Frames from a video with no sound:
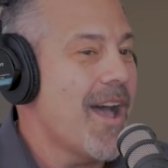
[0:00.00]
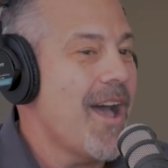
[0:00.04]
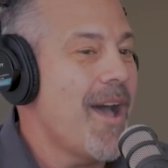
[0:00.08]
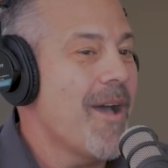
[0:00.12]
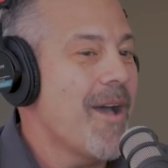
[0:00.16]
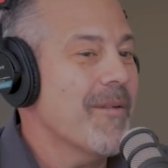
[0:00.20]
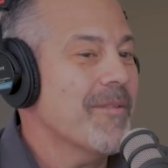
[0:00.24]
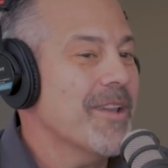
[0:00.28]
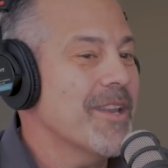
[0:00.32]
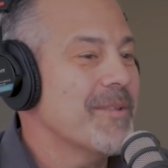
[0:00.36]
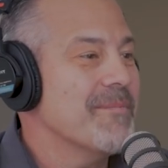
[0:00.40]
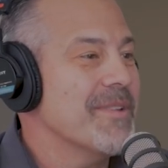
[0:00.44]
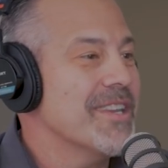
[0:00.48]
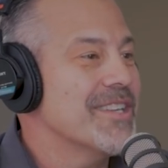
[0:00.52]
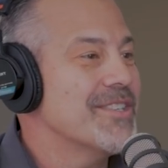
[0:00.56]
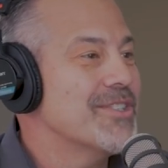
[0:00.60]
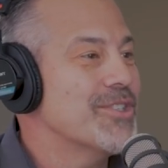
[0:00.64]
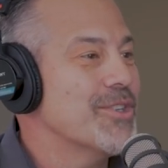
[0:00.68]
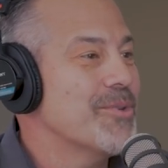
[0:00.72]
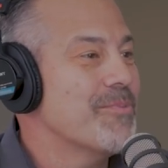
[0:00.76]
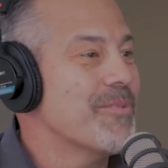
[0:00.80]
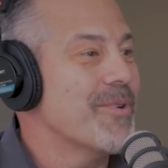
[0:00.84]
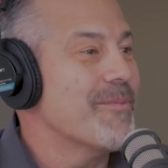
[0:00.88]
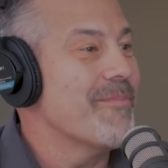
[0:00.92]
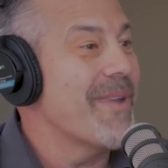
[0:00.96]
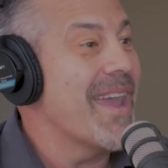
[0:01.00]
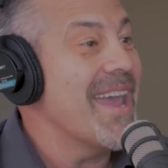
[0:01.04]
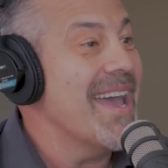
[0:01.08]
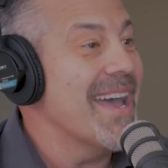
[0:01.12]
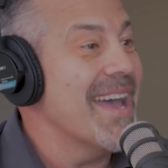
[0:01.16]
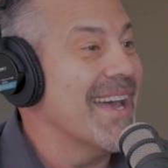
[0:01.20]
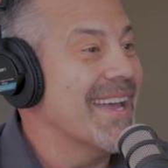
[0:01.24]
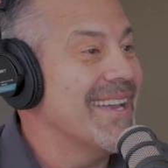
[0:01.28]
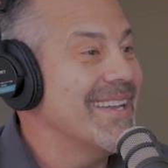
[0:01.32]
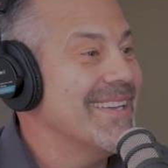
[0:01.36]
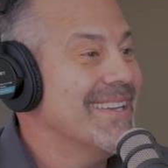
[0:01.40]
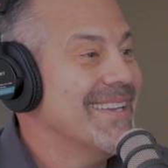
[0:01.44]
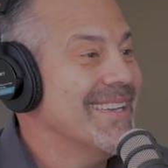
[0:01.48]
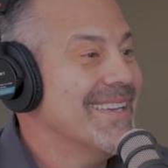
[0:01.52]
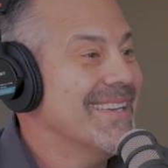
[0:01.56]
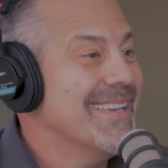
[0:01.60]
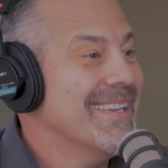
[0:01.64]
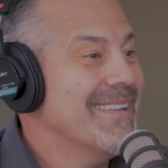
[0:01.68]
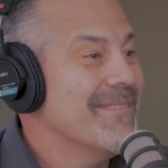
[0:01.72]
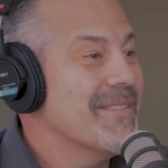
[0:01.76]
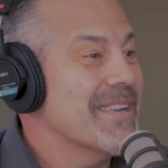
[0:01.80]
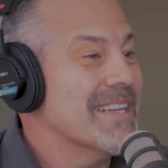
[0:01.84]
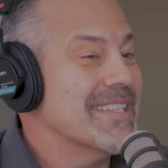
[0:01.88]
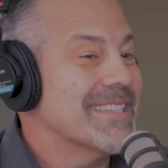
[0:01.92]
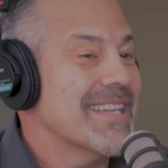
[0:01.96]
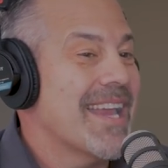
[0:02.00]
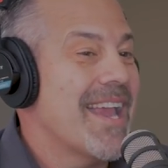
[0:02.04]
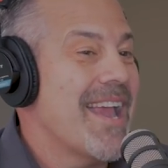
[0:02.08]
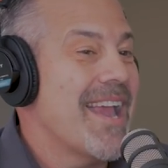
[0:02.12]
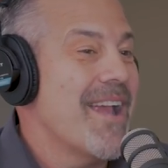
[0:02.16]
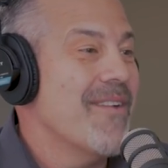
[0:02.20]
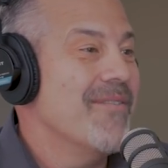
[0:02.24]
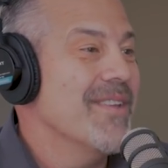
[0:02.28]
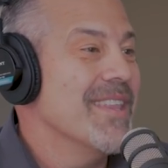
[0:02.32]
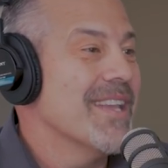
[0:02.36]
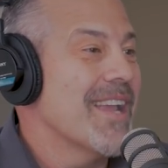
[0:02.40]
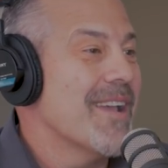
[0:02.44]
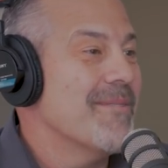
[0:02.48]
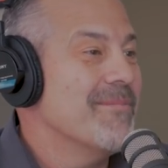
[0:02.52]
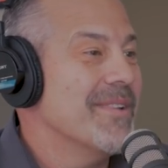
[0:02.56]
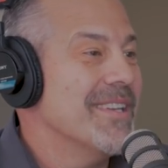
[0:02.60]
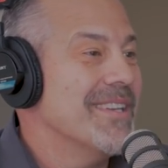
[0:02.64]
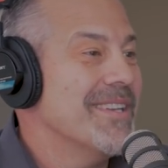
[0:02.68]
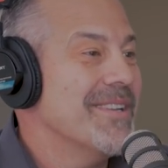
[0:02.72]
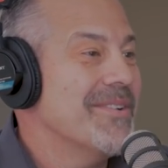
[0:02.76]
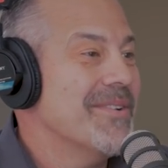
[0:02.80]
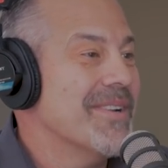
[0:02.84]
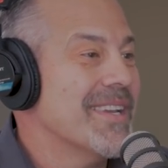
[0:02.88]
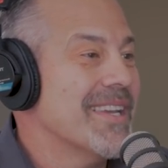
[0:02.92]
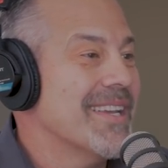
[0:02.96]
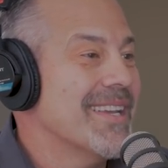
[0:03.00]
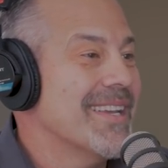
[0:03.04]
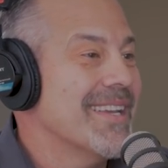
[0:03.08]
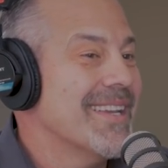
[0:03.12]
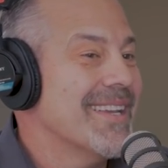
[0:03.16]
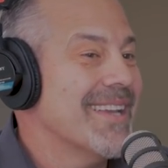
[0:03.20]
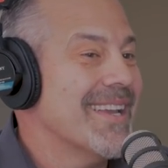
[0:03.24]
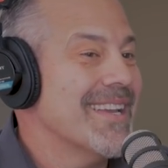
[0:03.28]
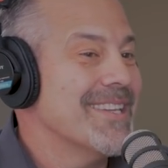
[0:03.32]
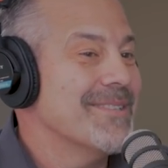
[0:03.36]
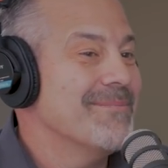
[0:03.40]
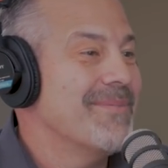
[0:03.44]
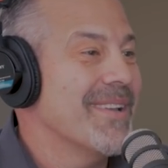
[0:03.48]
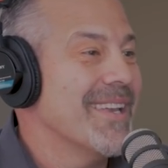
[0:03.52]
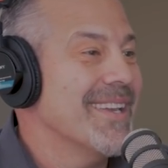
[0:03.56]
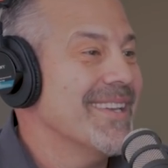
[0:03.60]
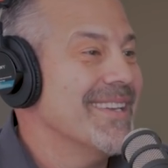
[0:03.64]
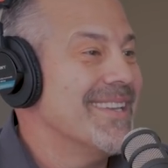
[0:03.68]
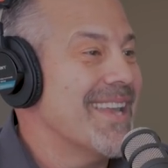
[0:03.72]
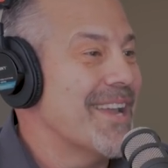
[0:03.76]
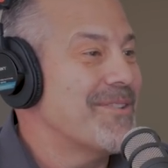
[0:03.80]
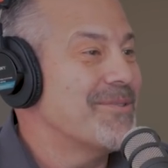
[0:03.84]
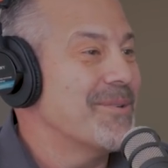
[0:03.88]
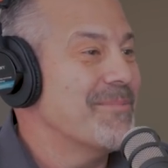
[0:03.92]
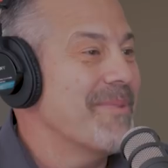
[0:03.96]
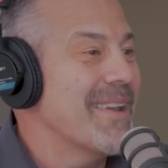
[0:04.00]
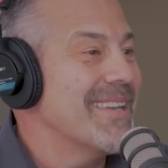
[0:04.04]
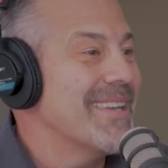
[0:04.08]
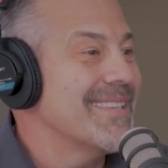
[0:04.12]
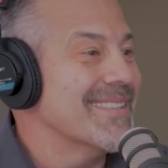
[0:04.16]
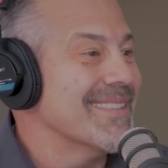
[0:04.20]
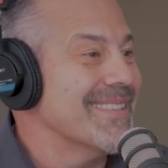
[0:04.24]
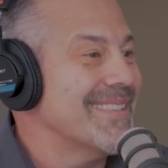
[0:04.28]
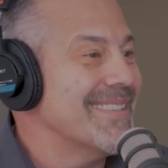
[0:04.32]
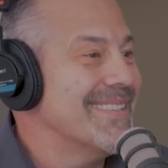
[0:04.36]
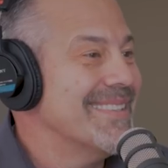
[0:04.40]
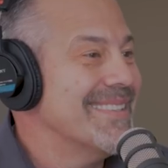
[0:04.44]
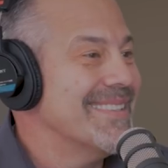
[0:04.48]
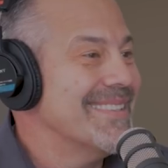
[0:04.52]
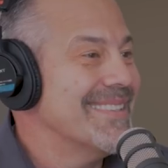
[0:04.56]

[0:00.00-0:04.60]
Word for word: I'm going to be super mad because everything I've been doing has been detrimental.